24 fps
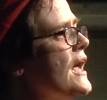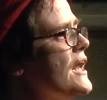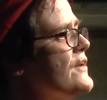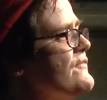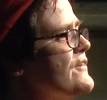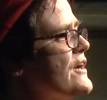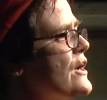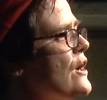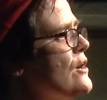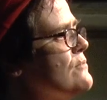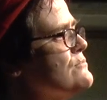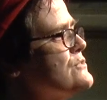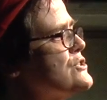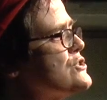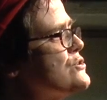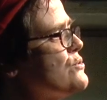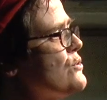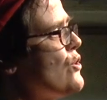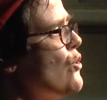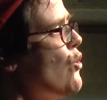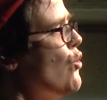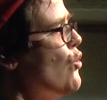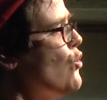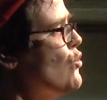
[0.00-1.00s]
And if it comes
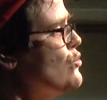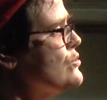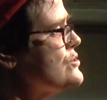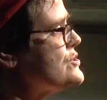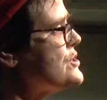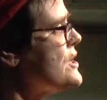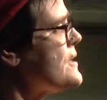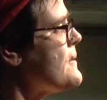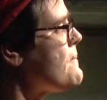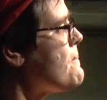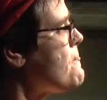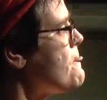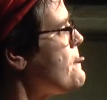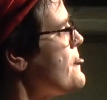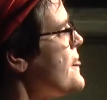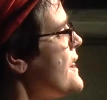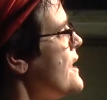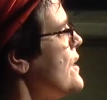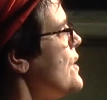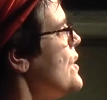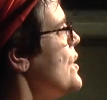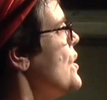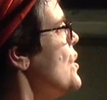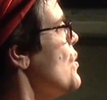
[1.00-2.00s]
to a court,
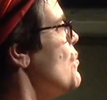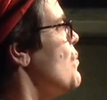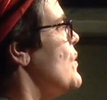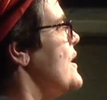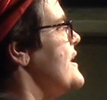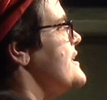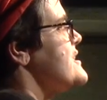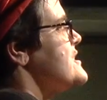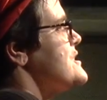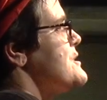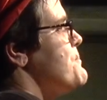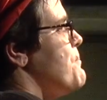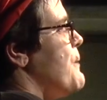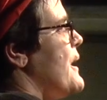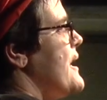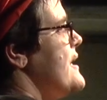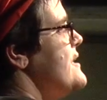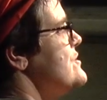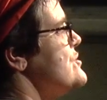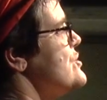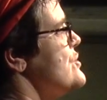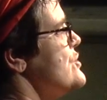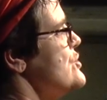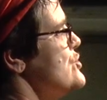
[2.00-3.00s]
we'll
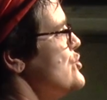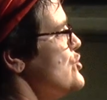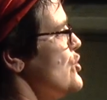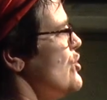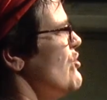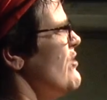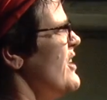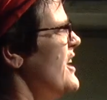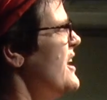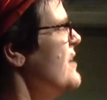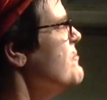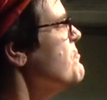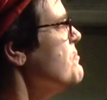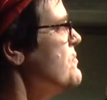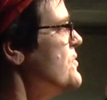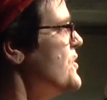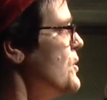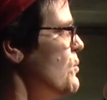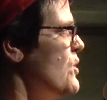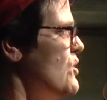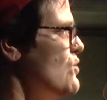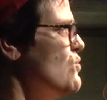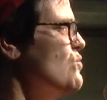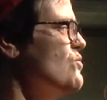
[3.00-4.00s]
explain to the jury
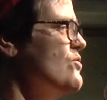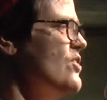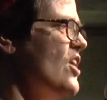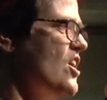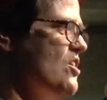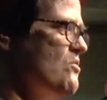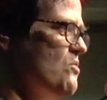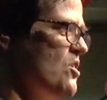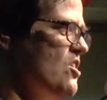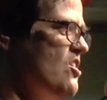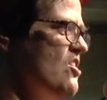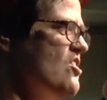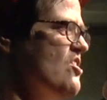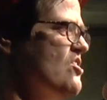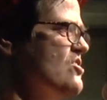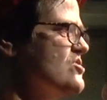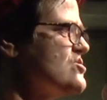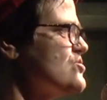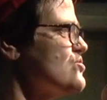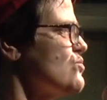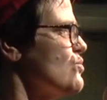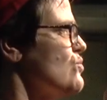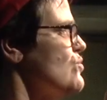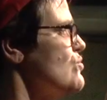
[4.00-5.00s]
that we all know her
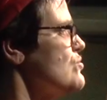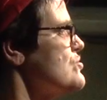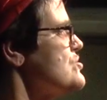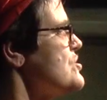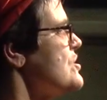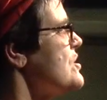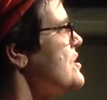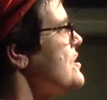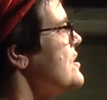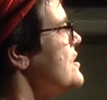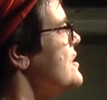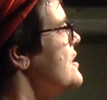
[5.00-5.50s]
sort.